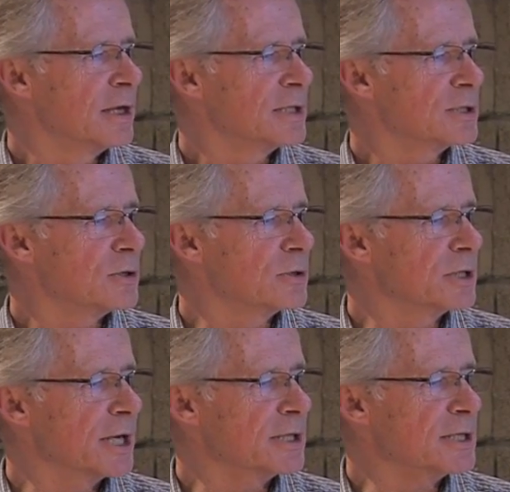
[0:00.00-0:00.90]
So
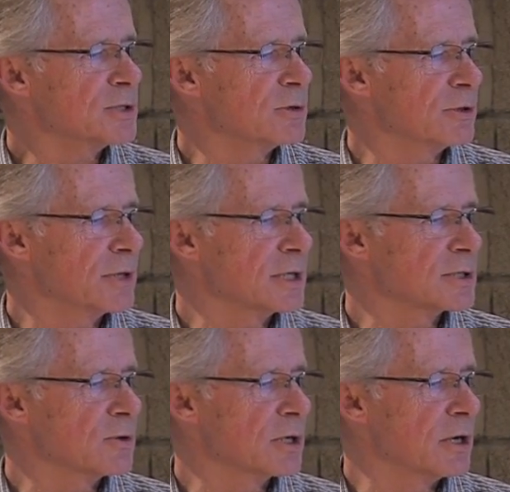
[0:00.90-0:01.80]
you get these sort of things
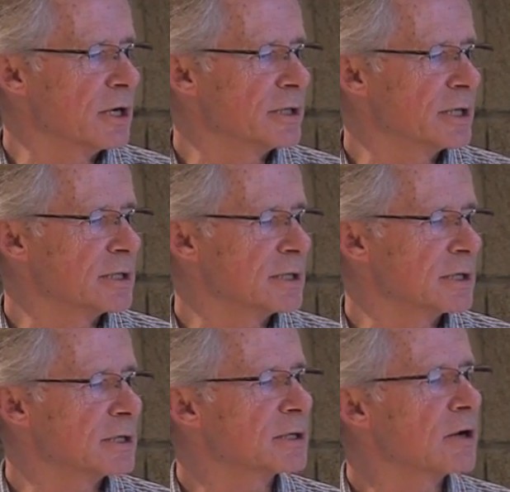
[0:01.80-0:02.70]
going on that
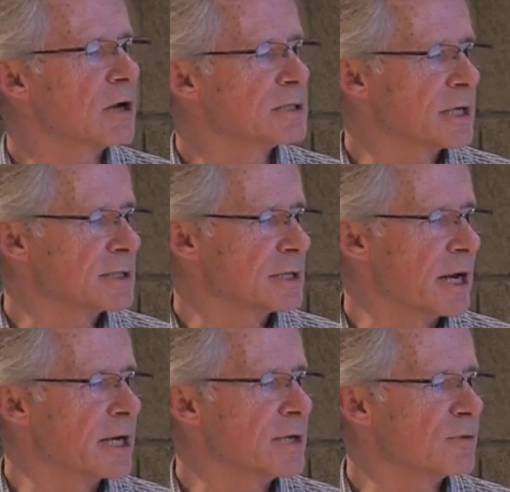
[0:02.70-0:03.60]
uh, can cause
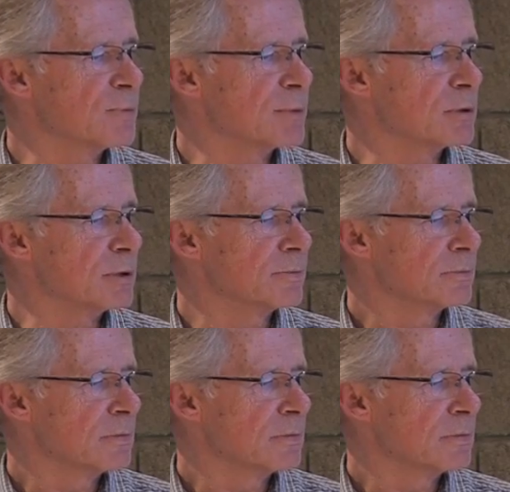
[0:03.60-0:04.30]
anxiety for people.